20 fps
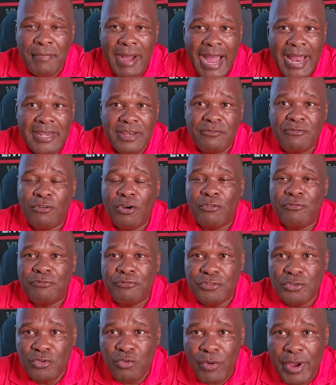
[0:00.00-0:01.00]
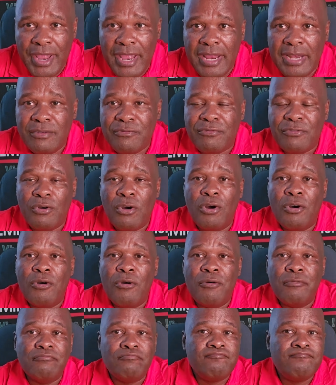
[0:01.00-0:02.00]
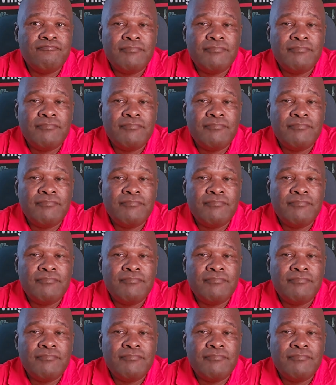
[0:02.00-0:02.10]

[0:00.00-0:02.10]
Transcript: money for fuel, for